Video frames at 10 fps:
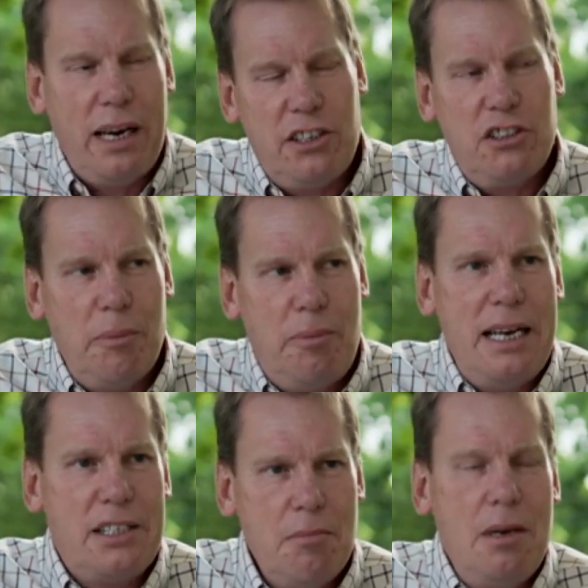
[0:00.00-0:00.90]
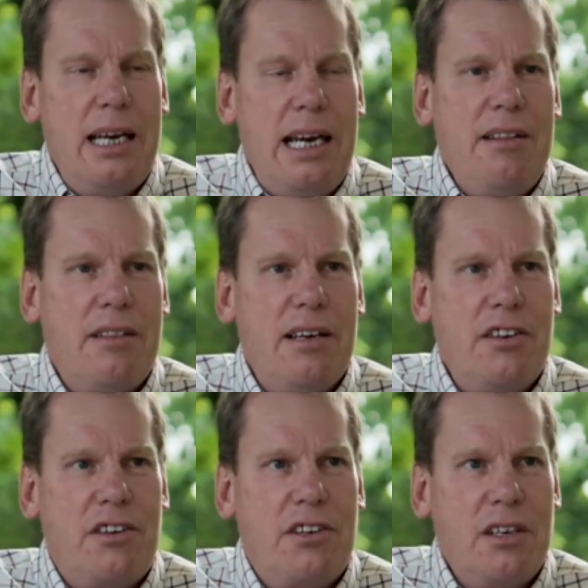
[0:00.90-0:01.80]
Well, it doesn't appear to me
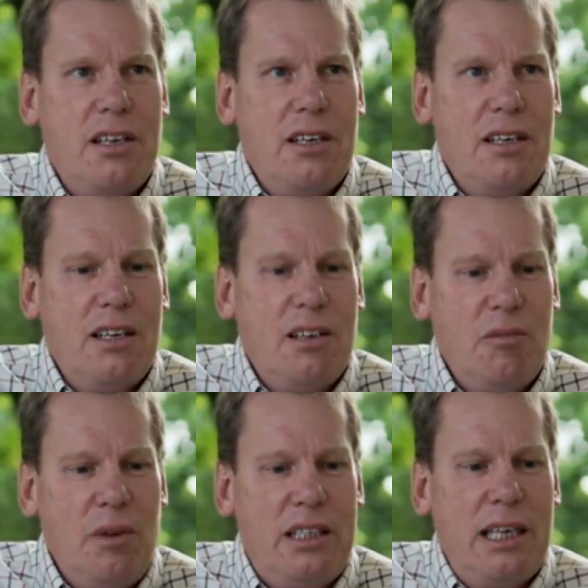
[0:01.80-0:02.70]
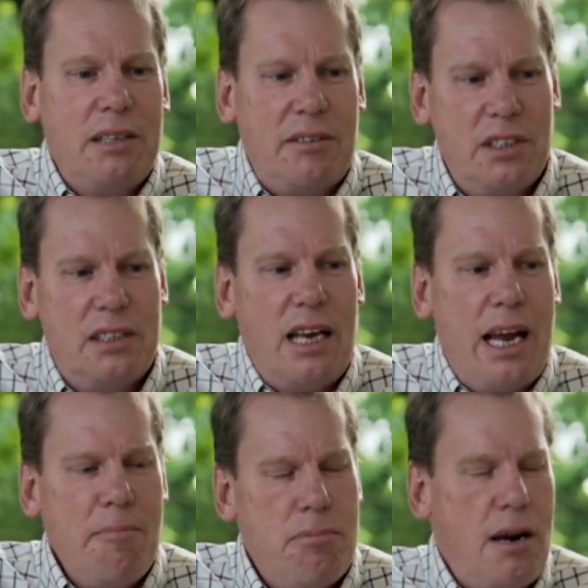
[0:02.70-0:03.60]
that we seem to have the
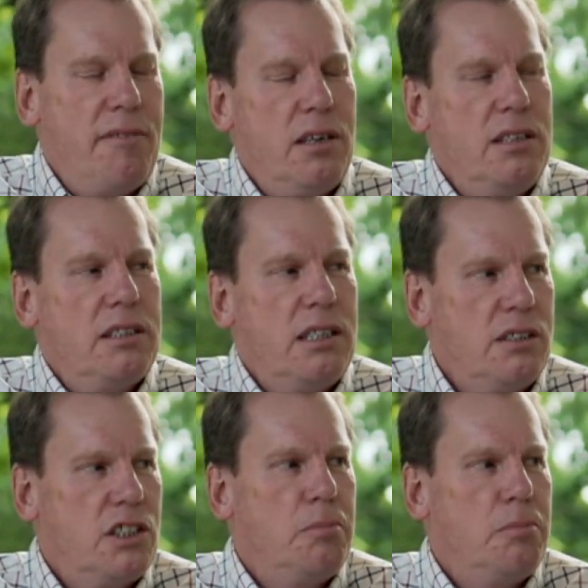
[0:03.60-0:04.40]
same prevalence in other